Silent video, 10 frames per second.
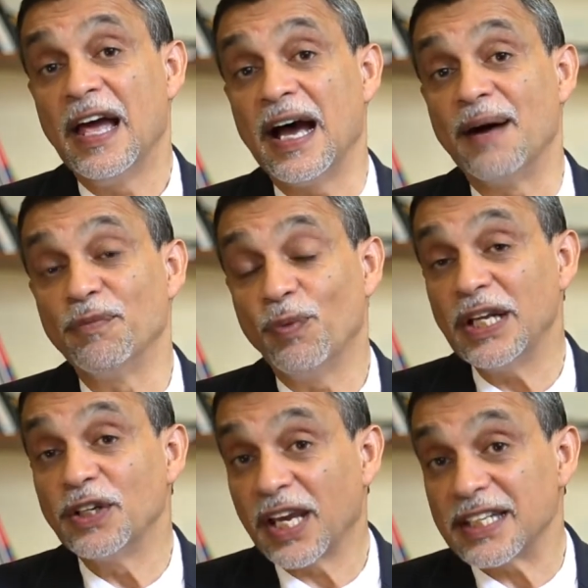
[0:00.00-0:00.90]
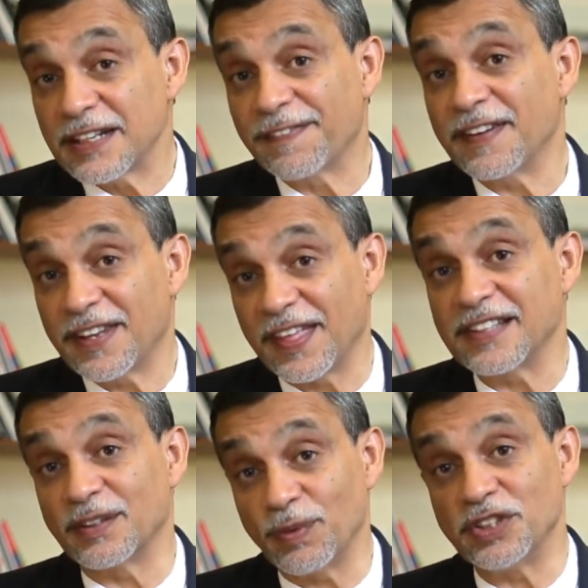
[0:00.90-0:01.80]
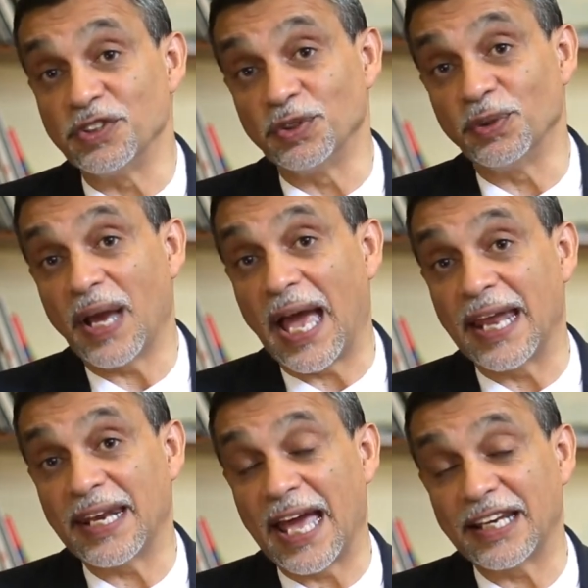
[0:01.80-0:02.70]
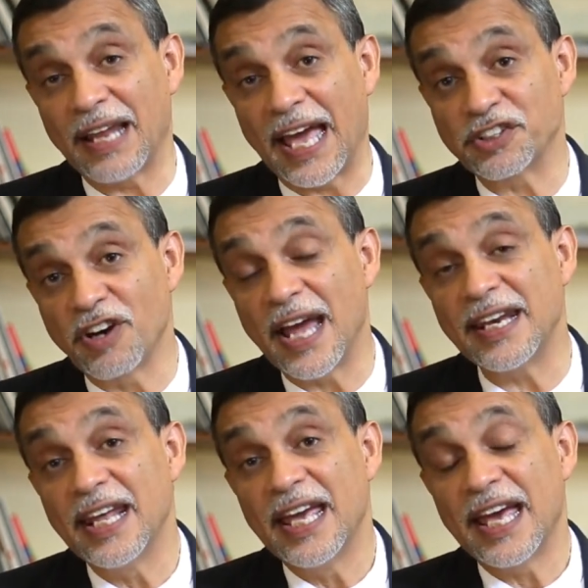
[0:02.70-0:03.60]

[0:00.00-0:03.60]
um, we look at different things that we do and, and, and try and